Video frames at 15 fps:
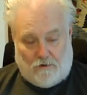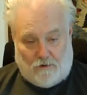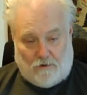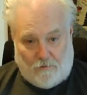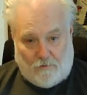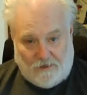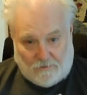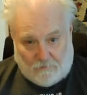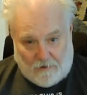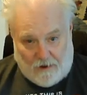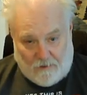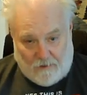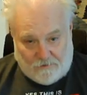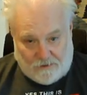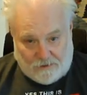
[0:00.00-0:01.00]
her wings
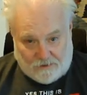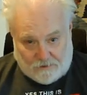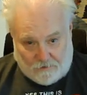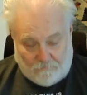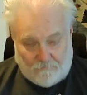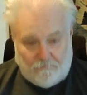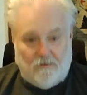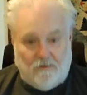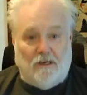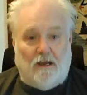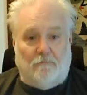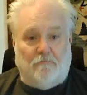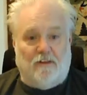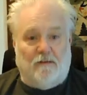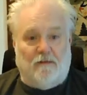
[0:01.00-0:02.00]
around them and just sort of
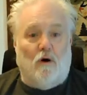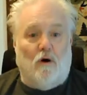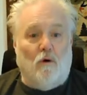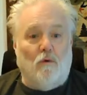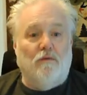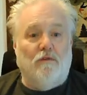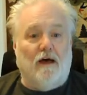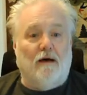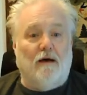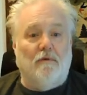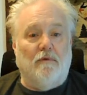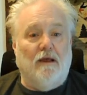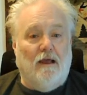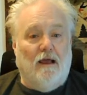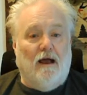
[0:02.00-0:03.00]
comfort them, hold
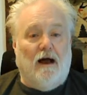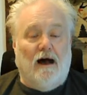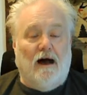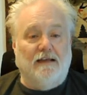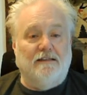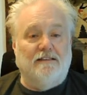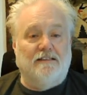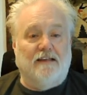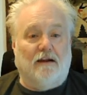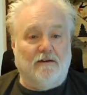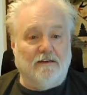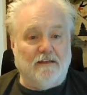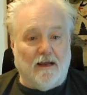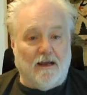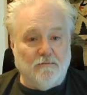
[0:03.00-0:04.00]
them uh, in
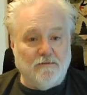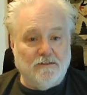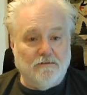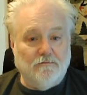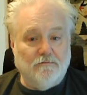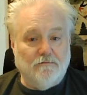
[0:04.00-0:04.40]
scary times.